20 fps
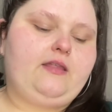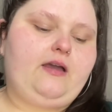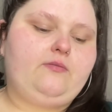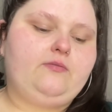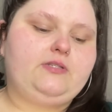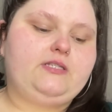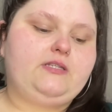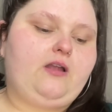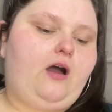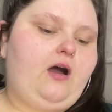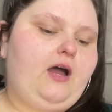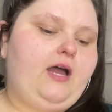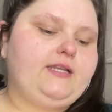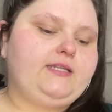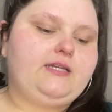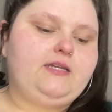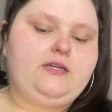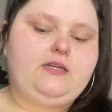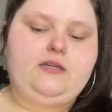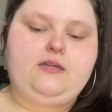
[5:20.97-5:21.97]
That was
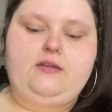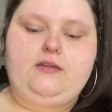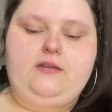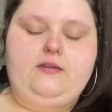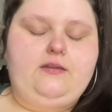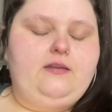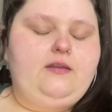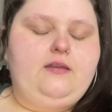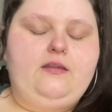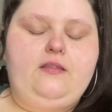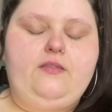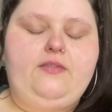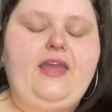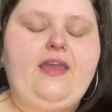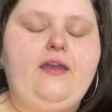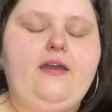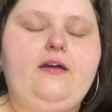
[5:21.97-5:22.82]
not, they,